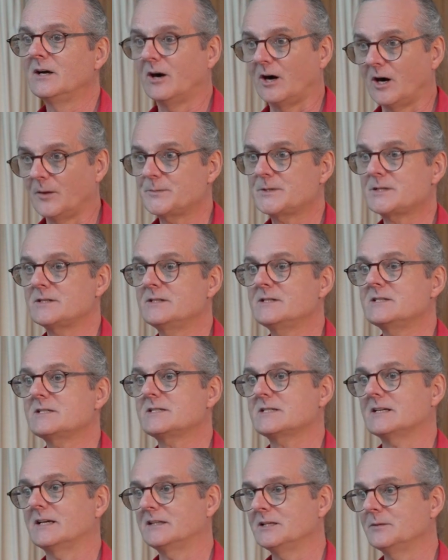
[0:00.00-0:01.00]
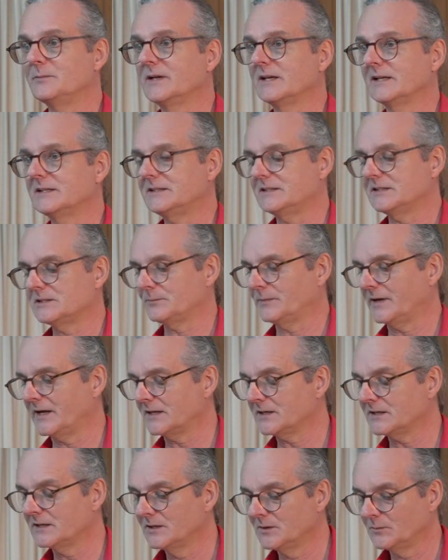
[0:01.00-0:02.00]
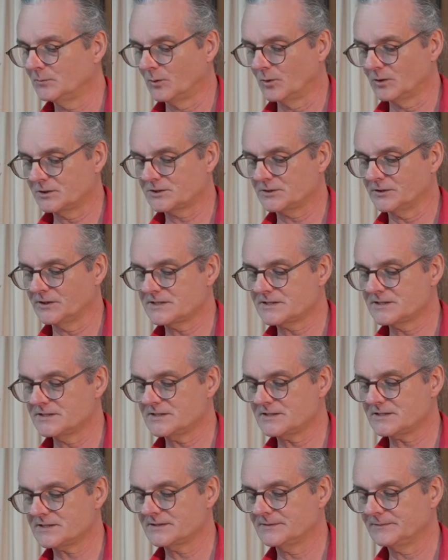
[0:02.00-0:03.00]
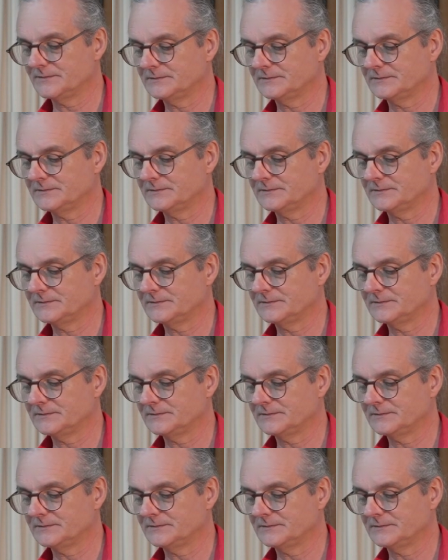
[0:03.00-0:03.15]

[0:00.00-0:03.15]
options and the ability to make more choices.